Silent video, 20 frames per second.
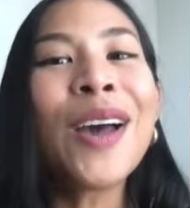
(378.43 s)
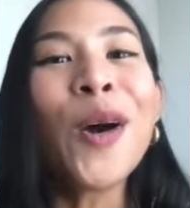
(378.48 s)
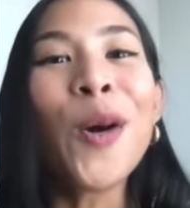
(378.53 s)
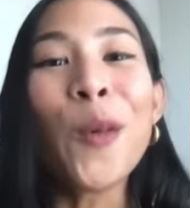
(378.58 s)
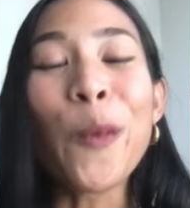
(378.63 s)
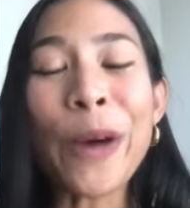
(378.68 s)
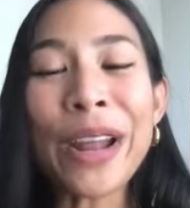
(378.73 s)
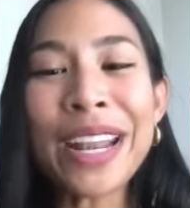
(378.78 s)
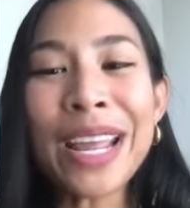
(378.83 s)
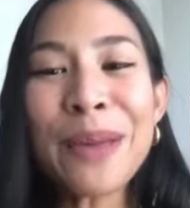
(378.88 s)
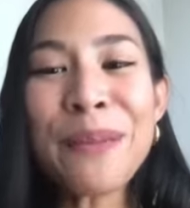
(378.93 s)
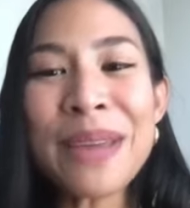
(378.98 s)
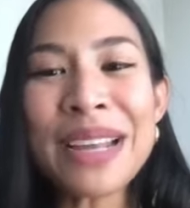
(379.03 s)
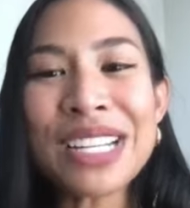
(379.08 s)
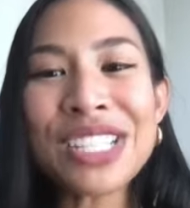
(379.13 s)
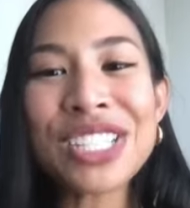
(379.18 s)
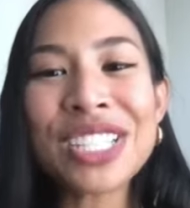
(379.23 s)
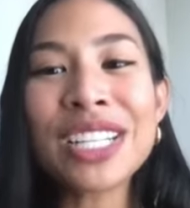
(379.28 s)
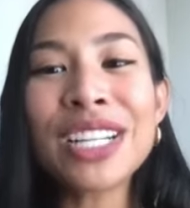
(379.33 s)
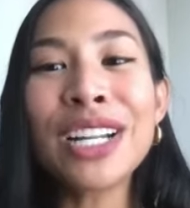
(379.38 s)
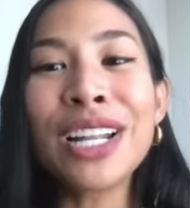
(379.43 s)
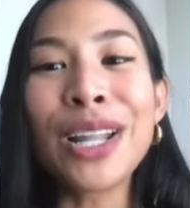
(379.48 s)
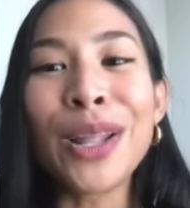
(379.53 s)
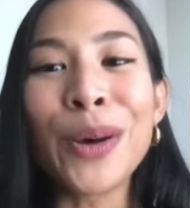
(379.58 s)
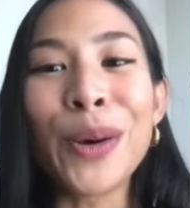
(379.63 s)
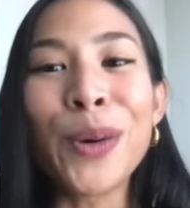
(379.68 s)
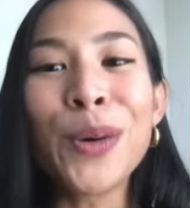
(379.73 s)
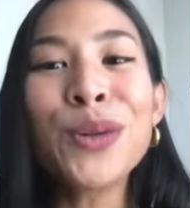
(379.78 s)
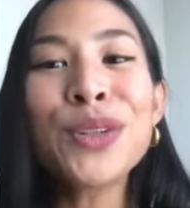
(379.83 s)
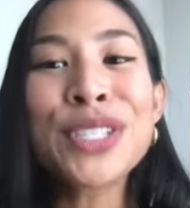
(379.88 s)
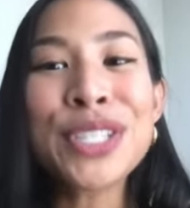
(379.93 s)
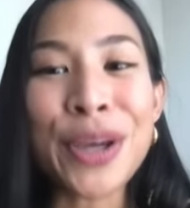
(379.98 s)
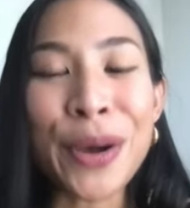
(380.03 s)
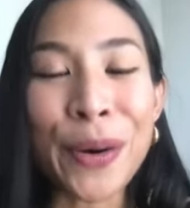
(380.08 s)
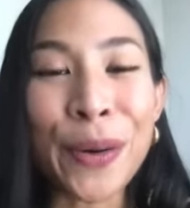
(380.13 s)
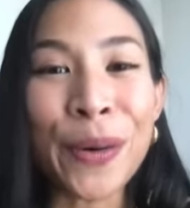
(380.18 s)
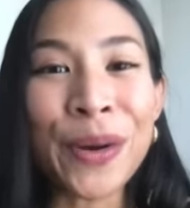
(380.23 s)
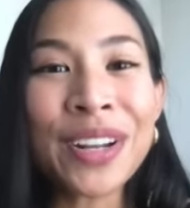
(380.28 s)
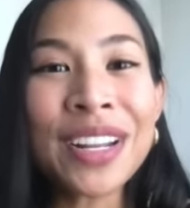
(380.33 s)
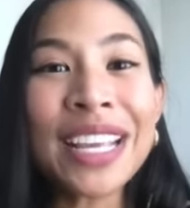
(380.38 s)
When I mention low
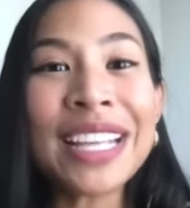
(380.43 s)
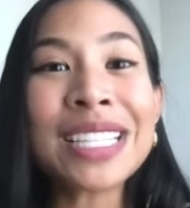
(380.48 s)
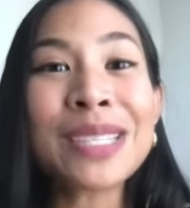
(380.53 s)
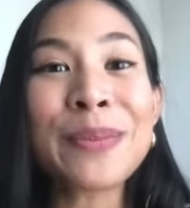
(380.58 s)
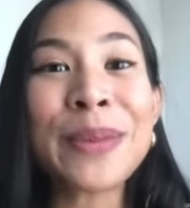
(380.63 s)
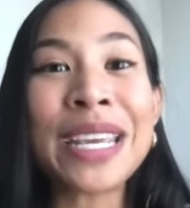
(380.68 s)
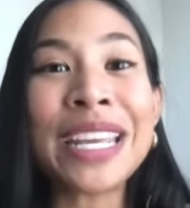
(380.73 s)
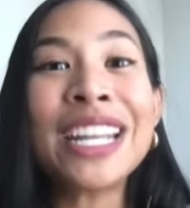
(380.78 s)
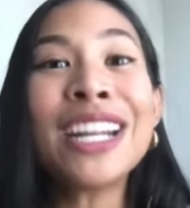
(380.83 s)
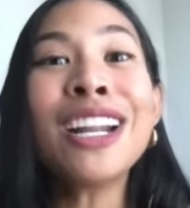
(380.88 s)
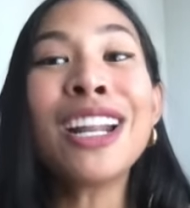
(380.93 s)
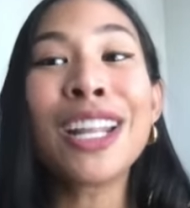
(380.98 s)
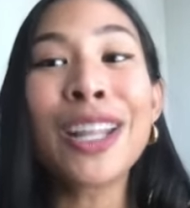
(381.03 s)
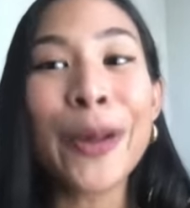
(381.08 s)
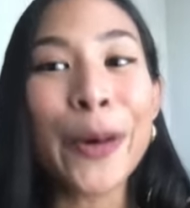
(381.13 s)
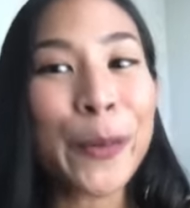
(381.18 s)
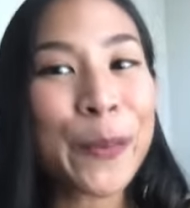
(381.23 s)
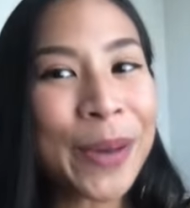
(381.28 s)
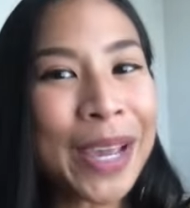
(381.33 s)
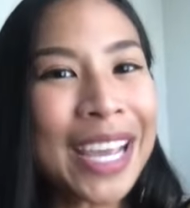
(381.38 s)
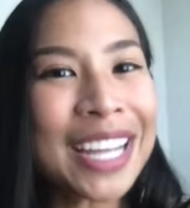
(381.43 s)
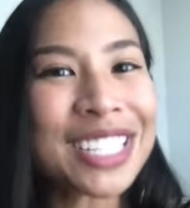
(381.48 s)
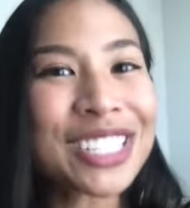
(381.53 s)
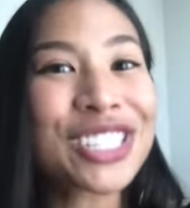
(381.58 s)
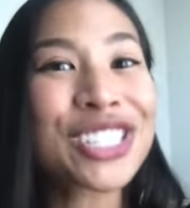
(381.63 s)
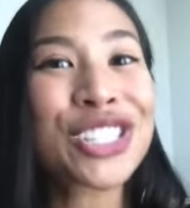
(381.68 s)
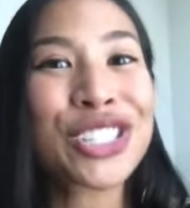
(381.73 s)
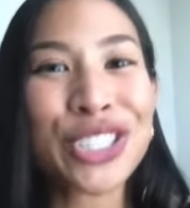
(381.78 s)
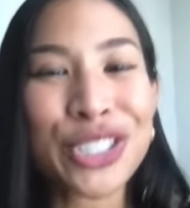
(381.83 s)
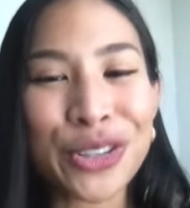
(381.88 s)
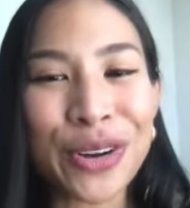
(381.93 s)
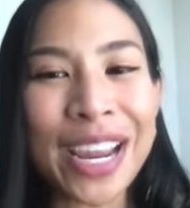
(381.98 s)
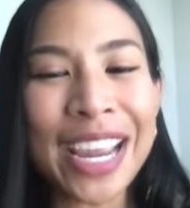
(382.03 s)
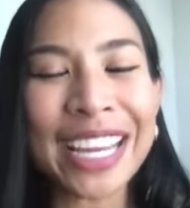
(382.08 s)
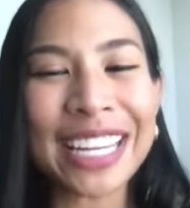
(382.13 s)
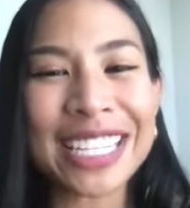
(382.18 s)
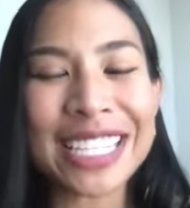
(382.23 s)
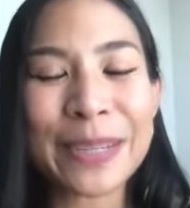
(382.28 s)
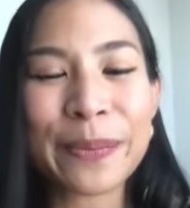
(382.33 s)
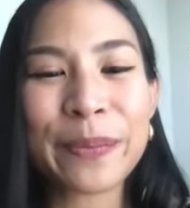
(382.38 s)
tone, it means low pitch,
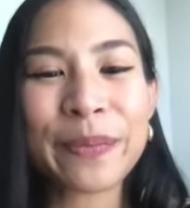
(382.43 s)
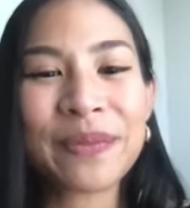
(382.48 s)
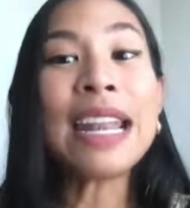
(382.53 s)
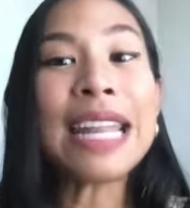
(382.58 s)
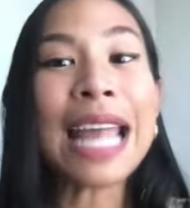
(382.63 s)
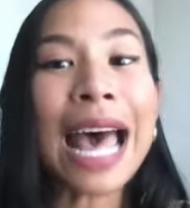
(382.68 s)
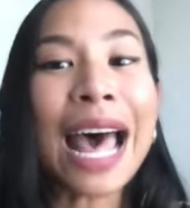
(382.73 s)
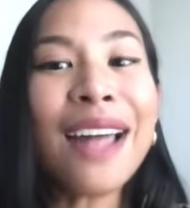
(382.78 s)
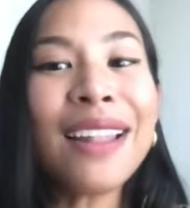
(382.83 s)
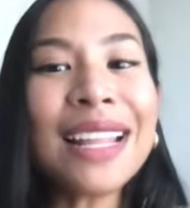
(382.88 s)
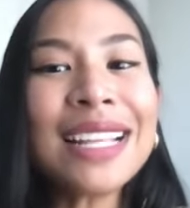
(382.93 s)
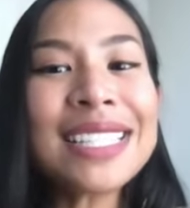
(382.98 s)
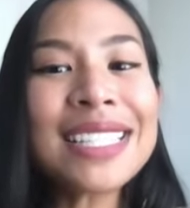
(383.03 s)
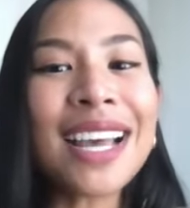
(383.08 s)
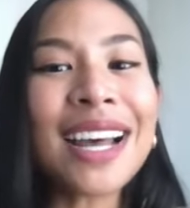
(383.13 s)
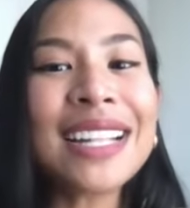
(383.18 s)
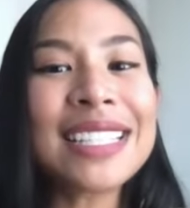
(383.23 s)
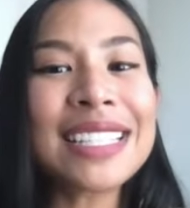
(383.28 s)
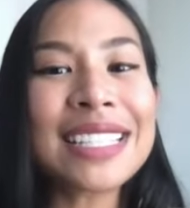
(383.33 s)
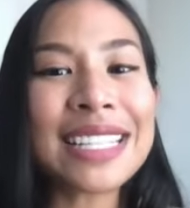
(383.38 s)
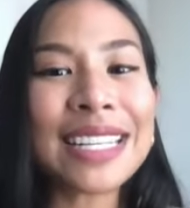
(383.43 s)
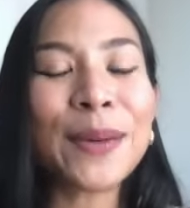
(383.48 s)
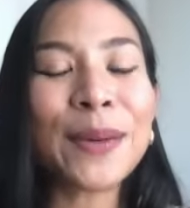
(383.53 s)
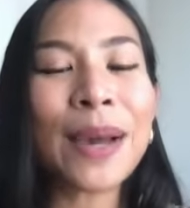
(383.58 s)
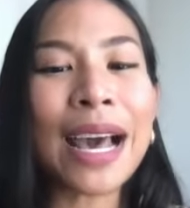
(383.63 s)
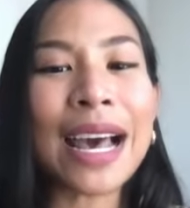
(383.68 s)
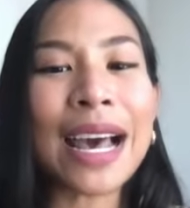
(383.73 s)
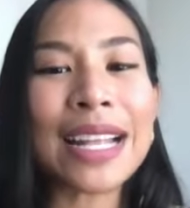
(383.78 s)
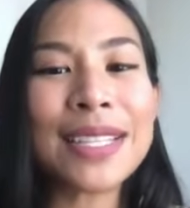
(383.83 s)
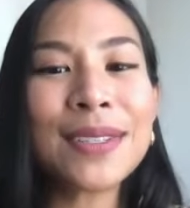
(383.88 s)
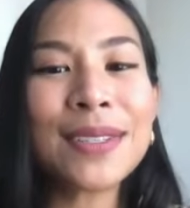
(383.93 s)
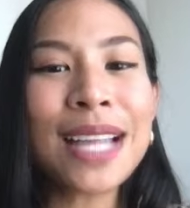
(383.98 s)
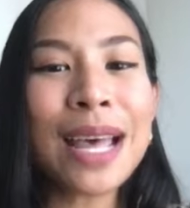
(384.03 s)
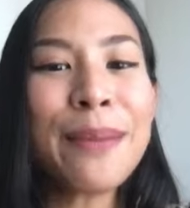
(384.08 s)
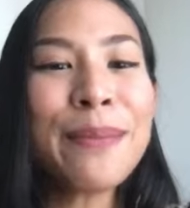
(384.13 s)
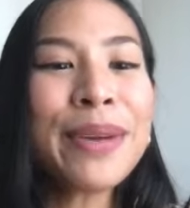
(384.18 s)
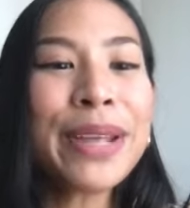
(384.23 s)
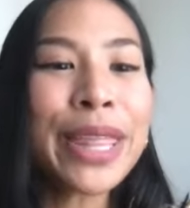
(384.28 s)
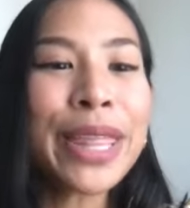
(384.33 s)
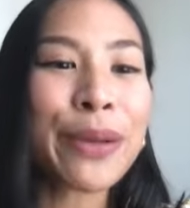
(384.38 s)
straight. Now let's continue ka, to
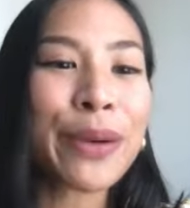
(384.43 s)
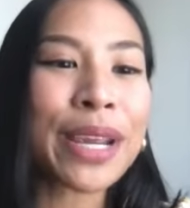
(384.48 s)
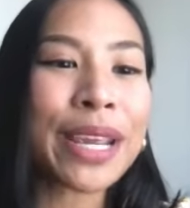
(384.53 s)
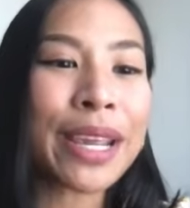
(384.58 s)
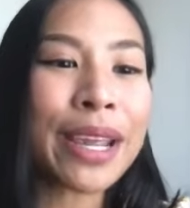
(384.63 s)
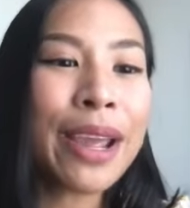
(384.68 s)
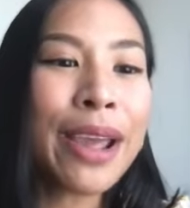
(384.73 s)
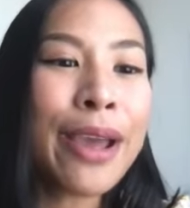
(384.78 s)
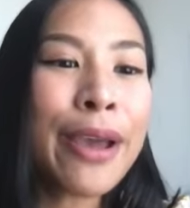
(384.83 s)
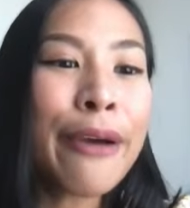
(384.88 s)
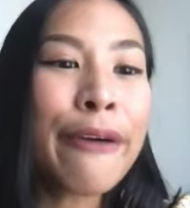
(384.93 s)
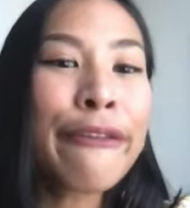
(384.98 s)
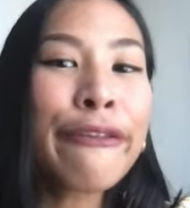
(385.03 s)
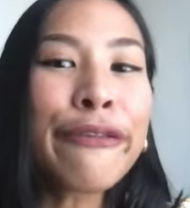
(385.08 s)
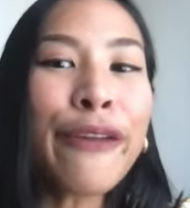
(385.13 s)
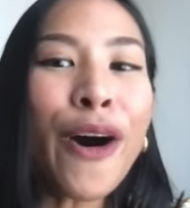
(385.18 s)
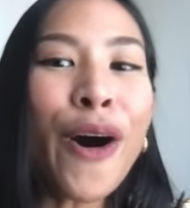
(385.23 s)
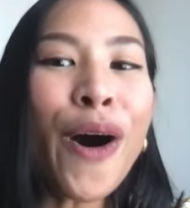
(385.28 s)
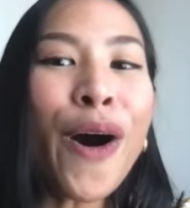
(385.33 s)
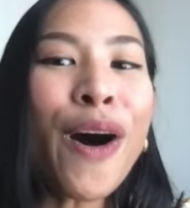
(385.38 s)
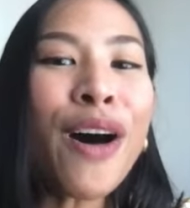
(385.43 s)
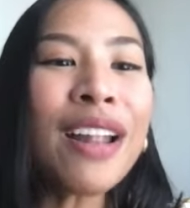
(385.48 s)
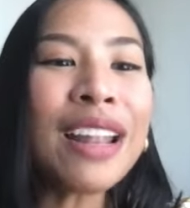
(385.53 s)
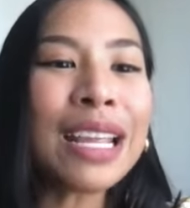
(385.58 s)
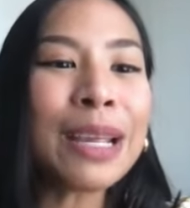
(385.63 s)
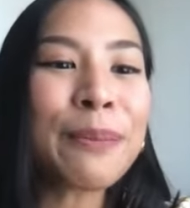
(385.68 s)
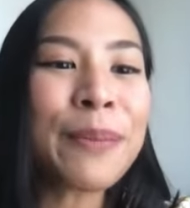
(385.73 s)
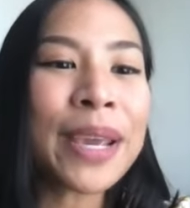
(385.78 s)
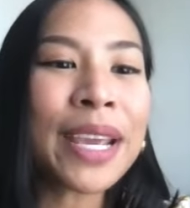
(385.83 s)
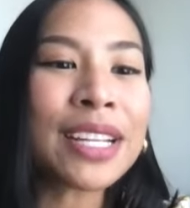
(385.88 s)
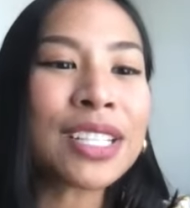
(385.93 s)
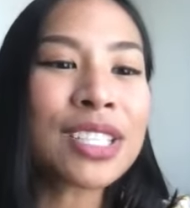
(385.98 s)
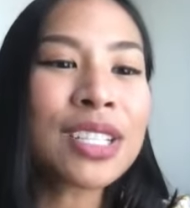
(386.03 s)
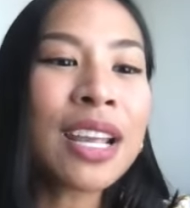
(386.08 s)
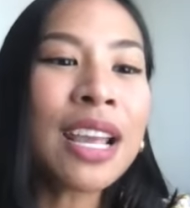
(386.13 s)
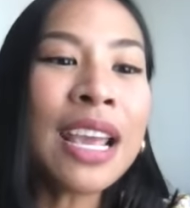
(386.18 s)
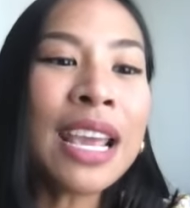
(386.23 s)
number three, falling pitch.